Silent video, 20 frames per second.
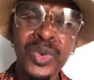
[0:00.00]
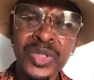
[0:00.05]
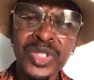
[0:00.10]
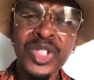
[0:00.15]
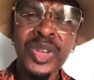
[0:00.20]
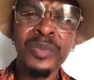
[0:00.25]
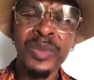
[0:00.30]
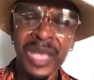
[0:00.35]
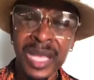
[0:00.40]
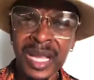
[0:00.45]

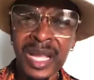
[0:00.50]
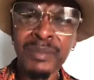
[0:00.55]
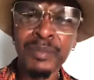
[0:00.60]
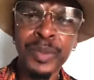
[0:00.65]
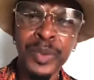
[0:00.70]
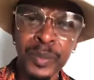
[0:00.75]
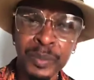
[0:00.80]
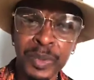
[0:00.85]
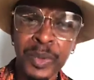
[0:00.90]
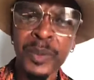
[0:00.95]
good
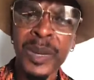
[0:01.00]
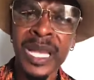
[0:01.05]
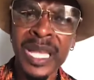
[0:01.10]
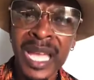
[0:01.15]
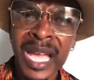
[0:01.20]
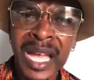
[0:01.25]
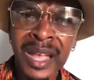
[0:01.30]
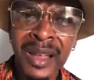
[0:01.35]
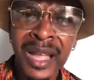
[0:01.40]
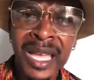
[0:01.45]
Jamaican pum pum,
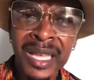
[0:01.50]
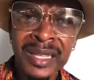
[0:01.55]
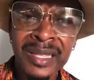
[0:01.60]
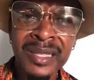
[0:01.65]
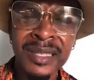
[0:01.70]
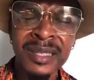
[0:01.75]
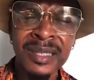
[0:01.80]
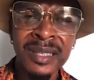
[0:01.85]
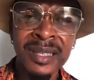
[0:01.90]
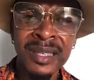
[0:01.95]
and you're right.